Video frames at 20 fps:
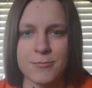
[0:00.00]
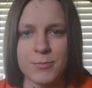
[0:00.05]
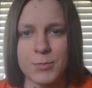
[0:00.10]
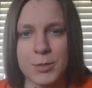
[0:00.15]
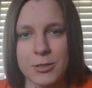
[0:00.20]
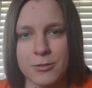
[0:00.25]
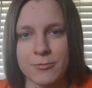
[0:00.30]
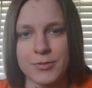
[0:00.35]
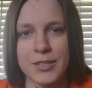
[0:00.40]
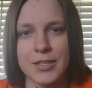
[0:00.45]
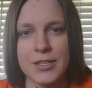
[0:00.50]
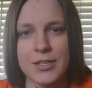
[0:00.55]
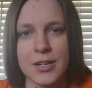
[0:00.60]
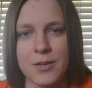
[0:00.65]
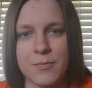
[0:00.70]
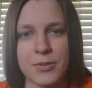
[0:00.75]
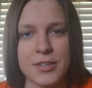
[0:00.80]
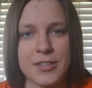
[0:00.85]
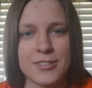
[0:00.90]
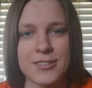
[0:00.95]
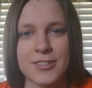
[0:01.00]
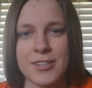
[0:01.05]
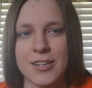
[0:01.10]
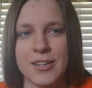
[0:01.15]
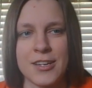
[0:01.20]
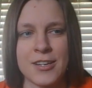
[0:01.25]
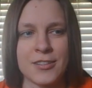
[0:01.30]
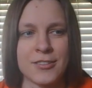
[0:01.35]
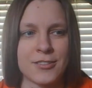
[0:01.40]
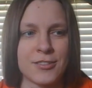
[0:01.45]
you know, the companies,
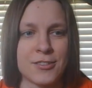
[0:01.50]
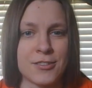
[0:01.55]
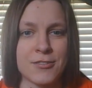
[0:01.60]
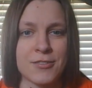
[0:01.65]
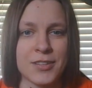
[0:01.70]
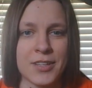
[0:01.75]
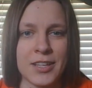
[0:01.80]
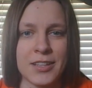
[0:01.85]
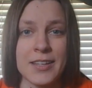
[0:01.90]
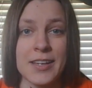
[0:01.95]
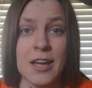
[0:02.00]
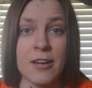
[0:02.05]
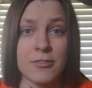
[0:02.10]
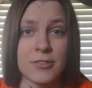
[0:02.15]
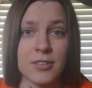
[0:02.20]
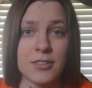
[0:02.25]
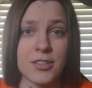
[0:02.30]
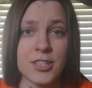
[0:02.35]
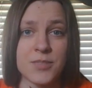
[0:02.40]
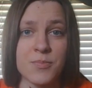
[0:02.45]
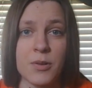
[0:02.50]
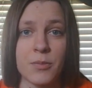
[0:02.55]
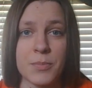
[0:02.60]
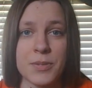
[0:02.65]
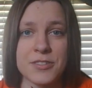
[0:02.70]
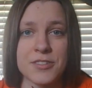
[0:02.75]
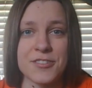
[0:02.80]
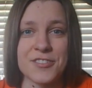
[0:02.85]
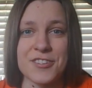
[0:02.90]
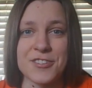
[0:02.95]
they're killing out the small
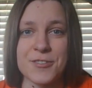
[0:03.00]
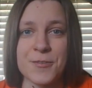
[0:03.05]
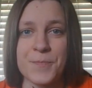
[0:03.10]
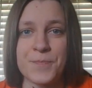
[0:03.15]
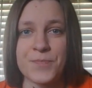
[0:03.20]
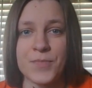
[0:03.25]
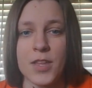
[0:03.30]
businesses.